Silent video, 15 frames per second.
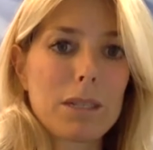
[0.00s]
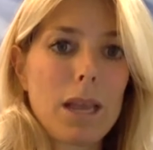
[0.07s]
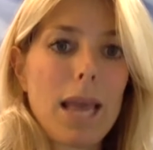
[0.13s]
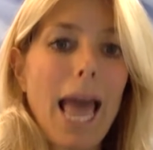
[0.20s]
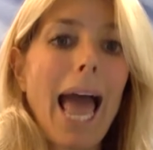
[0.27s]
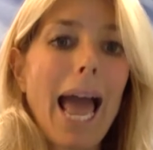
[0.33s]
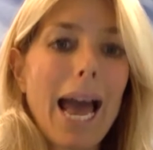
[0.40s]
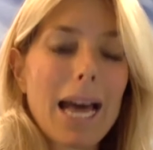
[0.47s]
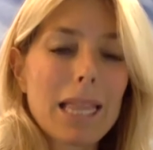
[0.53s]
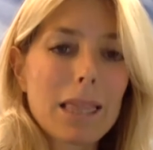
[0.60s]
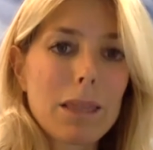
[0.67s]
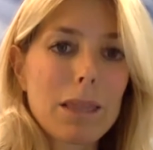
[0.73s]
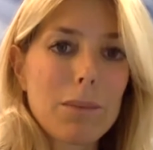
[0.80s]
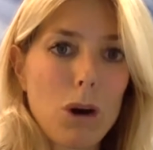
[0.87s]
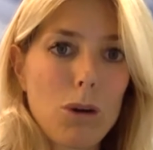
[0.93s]
At the
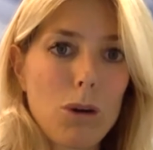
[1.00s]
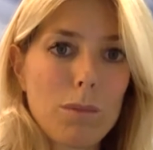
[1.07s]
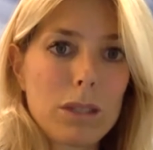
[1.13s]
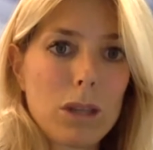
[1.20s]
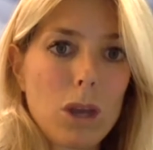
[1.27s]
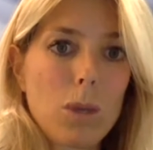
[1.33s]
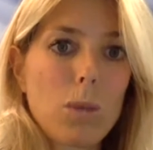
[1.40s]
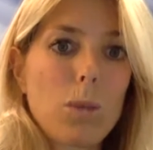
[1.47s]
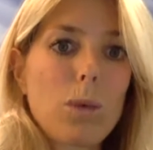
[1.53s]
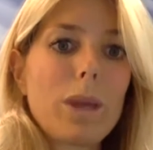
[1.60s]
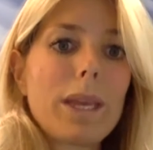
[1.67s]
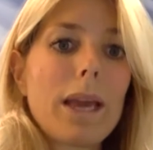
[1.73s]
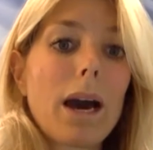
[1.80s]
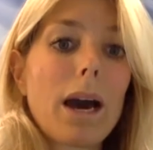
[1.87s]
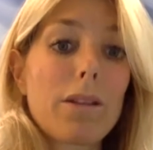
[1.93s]
moment, we
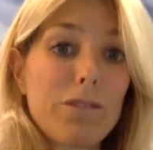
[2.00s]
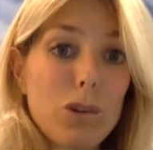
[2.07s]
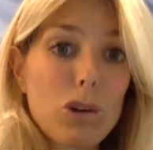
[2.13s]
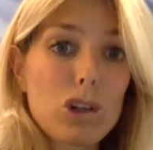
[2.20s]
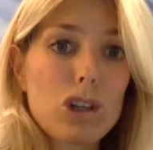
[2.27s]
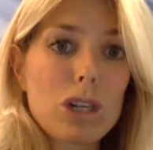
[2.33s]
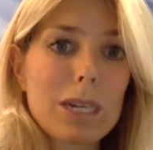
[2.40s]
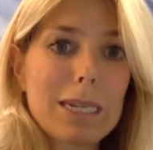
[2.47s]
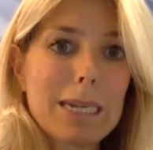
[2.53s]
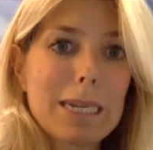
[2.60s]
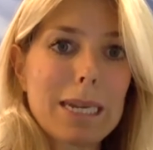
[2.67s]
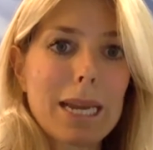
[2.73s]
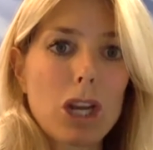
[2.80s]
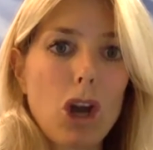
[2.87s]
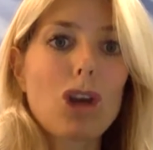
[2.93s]
unfortunately
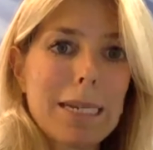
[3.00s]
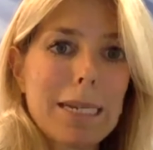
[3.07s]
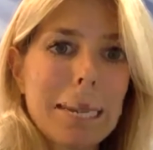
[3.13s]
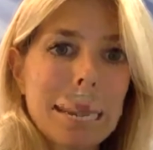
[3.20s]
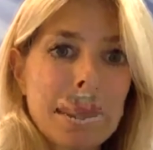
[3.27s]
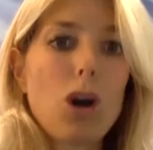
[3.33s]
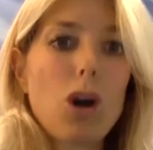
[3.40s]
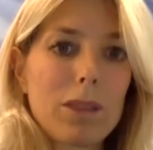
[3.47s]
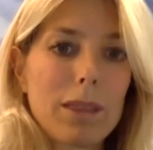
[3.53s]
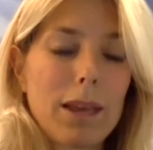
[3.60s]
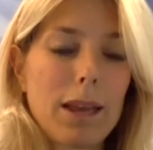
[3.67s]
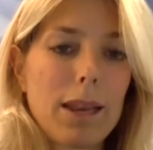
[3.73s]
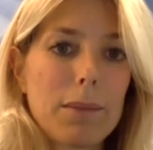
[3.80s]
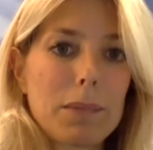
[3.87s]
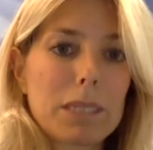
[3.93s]
cannot go beyond
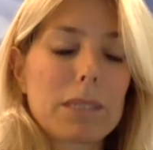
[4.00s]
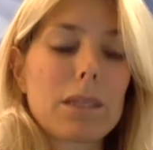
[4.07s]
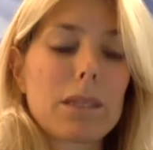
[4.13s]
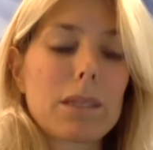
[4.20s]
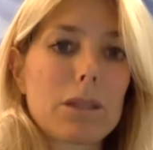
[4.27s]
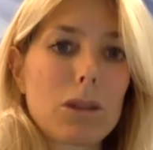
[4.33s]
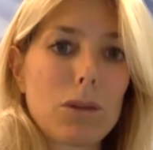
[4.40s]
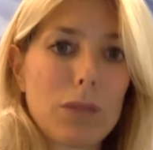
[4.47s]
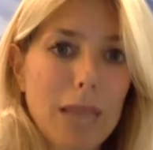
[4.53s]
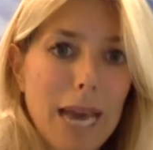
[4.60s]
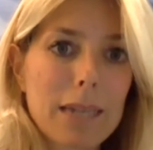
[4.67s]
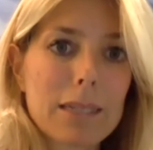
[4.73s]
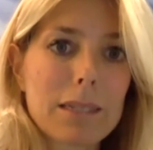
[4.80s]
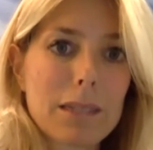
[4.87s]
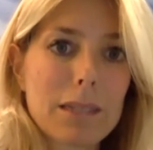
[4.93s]
that limit. So
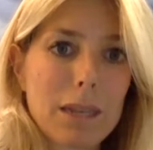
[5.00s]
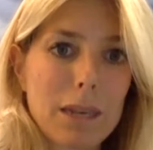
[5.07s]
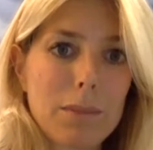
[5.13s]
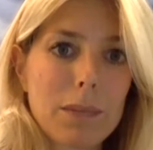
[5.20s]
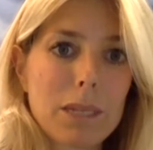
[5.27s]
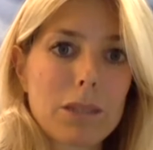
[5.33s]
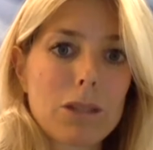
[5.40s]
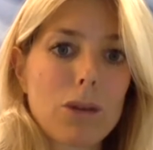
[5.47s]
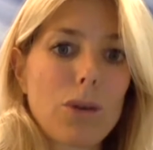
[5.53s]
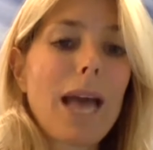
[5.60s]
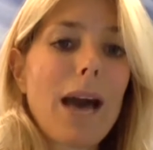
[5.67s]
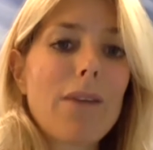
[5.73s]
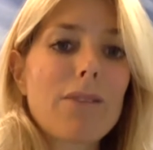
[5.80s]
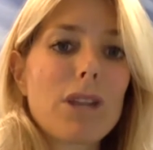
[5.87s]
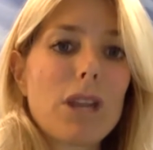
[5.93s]
that is the limit. So if
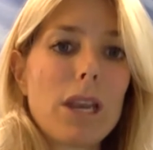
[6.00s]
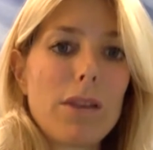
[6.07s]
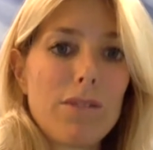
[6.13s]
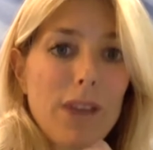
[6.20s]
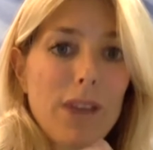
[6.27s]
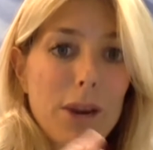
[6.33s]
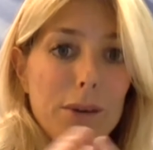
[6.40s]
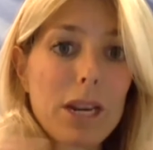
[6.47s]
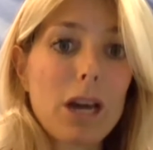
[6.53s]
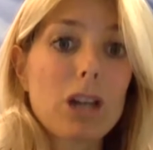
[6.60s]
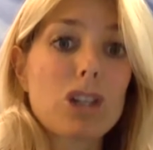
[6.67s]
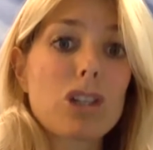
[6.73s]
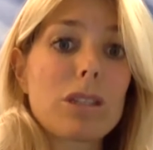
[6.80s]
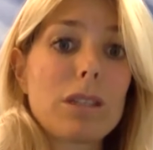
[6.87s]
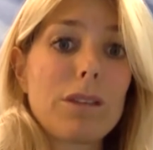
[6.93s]
we have a very
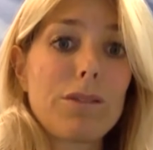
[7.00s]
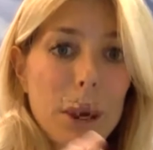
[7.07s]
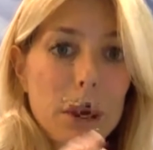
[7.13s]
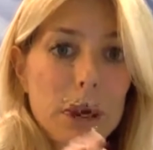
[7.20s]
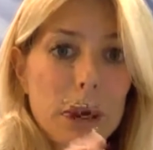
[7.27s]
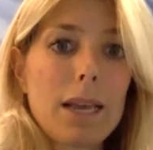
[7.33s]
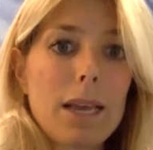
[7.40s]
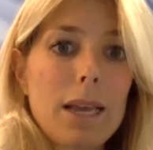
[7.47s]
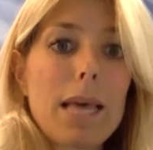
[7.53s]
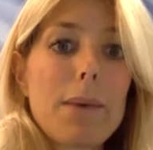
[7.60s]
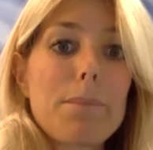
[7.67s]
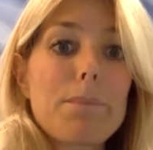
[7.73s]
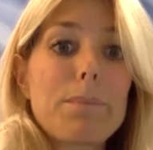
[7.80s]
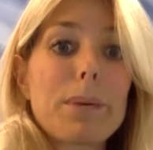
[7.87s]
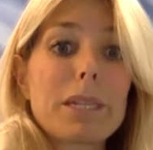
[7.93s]
large defect,
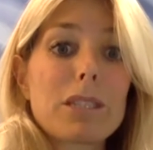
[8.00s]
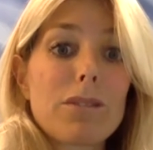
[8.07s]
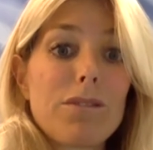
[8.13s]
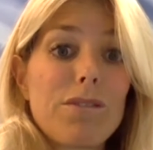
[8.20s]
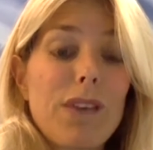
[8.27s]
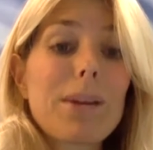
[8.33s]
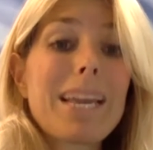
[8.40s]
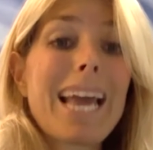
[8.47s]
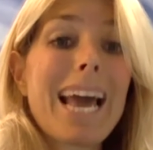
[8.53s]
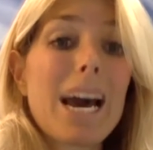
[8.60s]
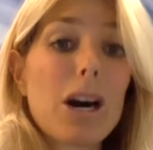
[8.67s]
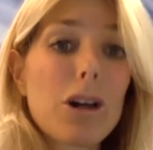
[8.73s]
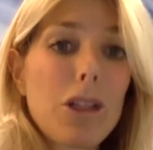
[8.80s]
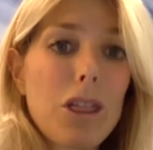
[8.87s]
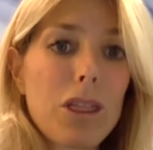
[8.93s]
but very
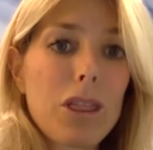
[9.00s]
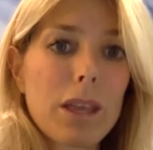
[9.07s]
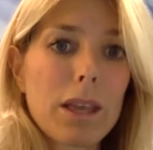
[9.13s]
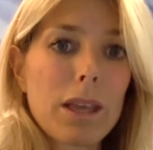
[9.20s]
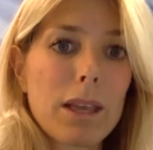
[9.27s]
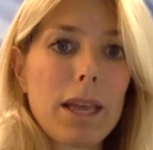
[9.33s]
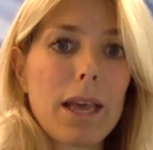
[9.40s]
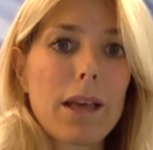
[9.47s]
healthy